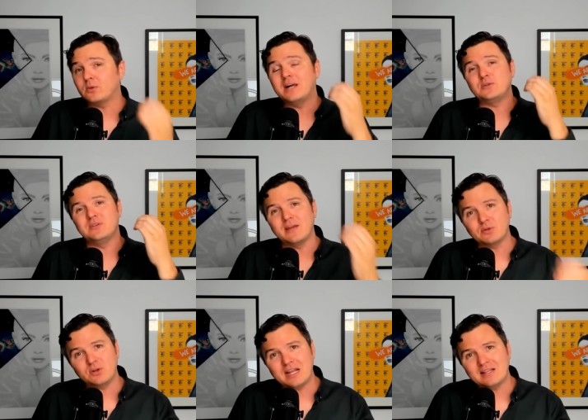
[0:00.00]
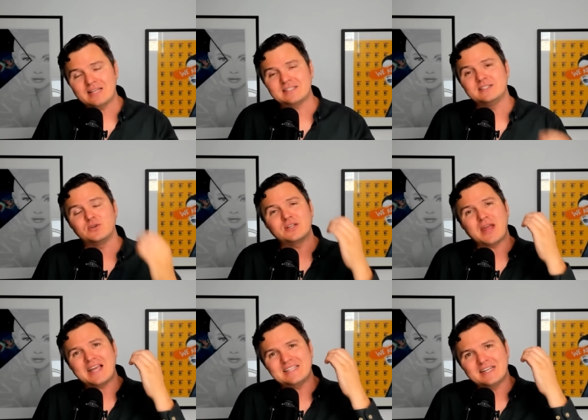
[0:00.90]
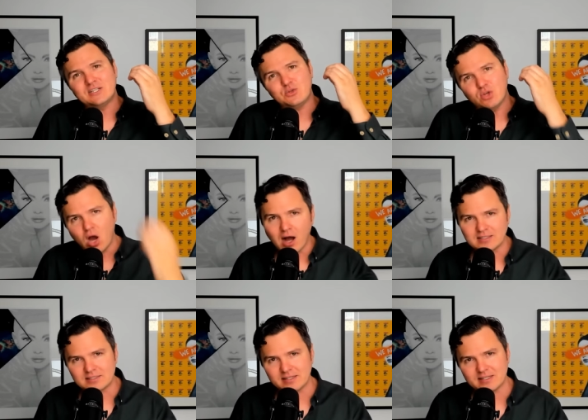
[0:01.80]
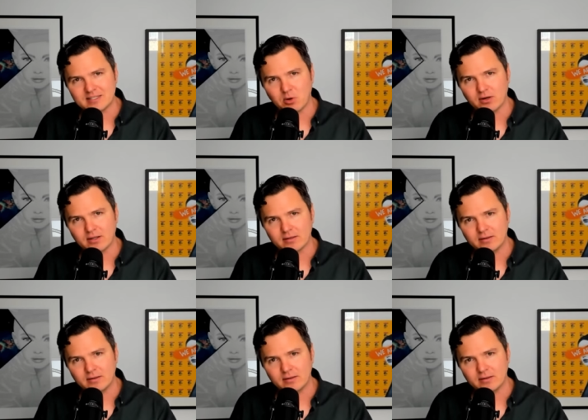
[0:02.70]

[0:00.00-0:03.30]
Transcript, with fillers: Otherwise, you'll never learn any lessons. You'll get your ass handed to you constantly in this market.